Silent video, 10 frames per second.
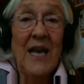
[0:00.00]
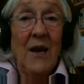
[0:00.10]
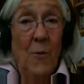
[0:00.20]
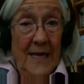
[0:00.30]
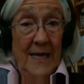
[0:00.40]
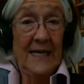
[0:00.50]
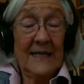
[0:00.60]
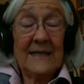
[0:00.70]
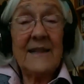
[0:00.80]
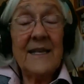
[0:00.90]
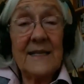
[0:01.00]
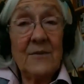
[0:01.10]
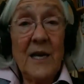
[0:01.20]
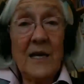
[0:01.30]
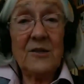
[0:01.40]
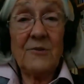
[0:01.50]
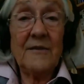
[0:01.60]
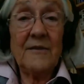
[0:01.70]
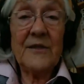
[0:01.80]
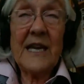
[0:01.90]
when they get to this
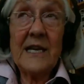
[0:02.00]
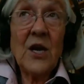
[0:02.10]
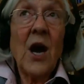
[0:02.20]
reconstructive stage,